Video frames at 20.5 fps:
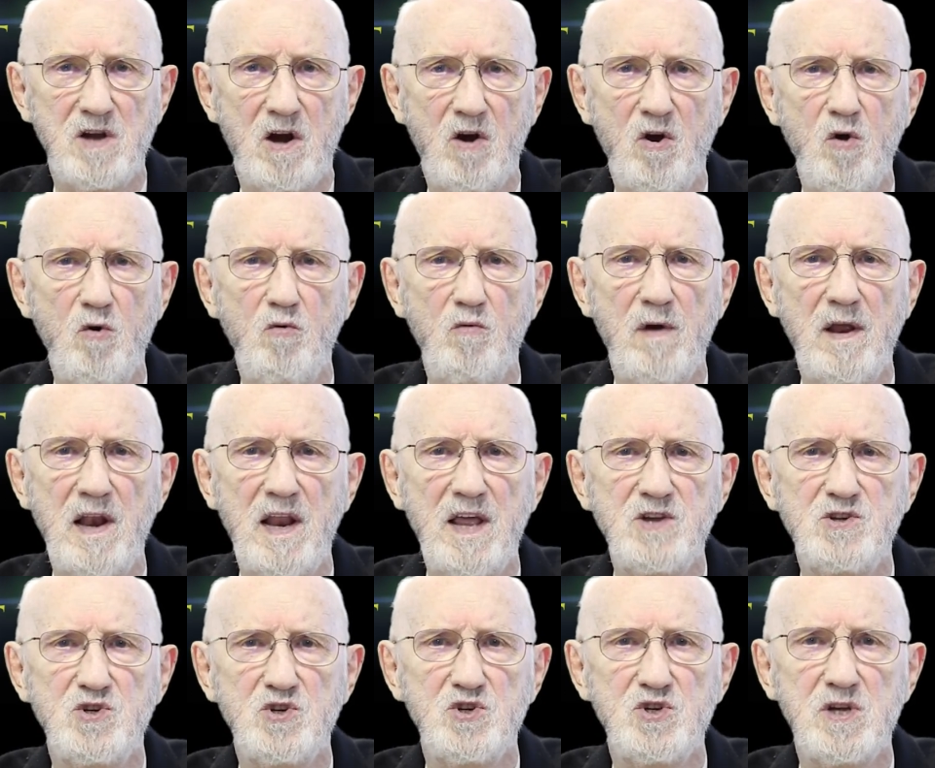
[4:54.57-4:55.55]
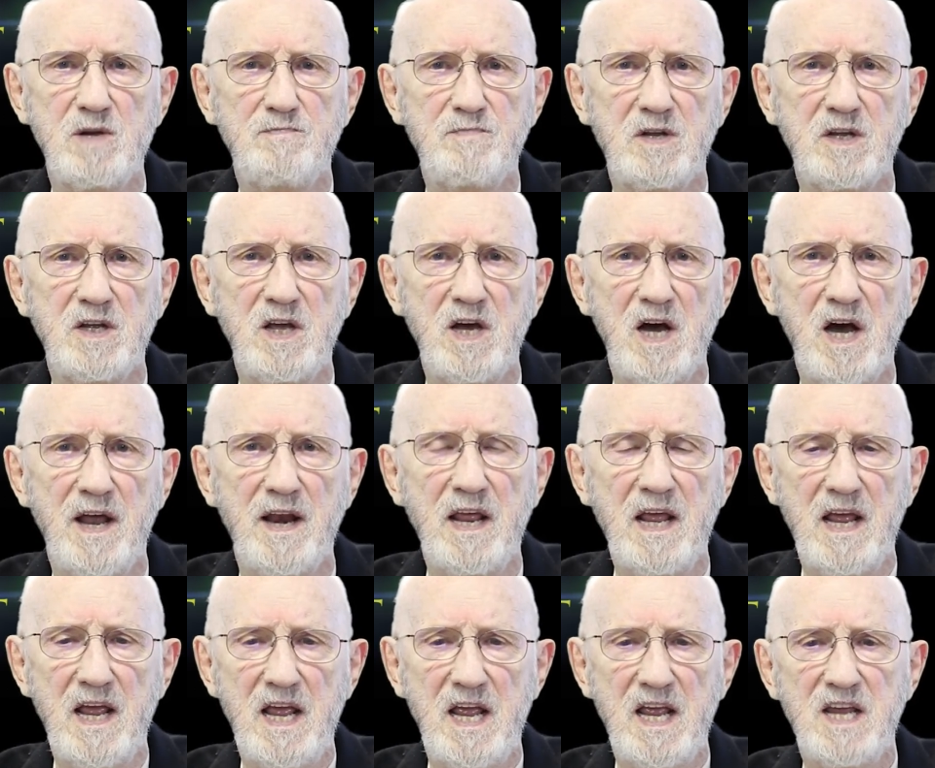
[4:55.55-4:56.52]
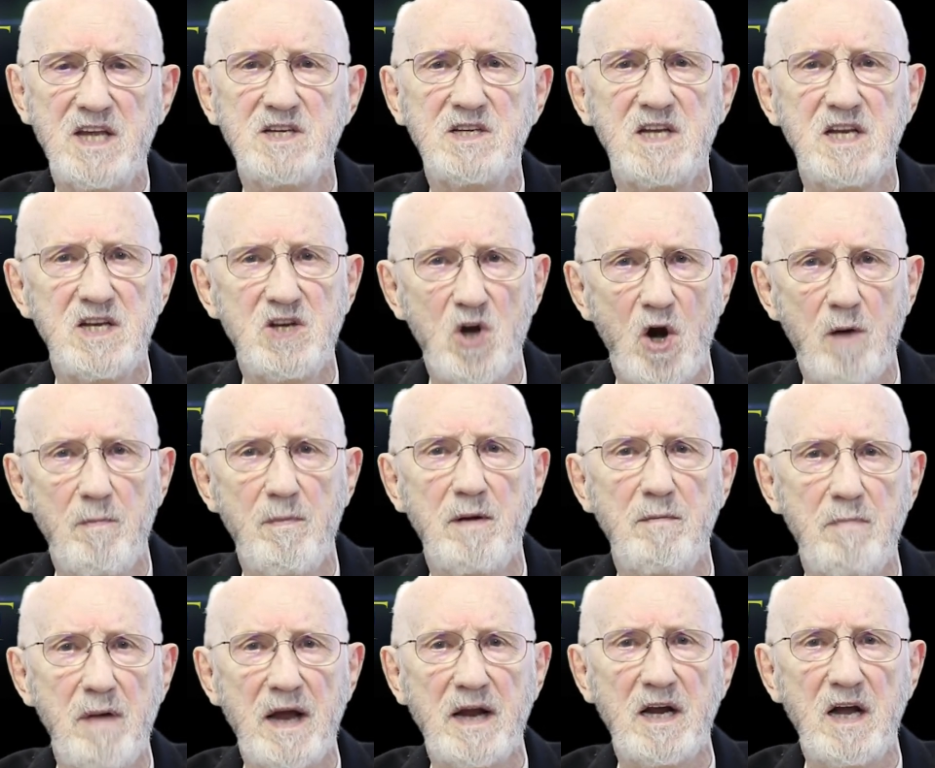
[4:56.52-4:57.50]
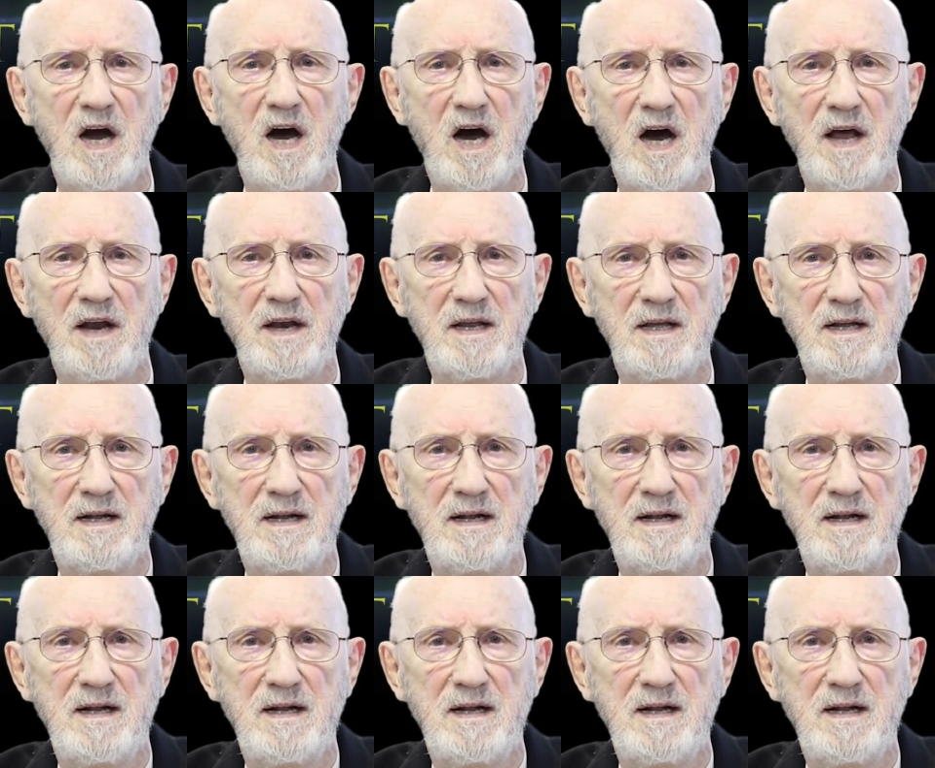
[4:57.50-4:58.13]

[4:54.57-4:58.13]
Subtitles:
our whole relationship to God is determined by God.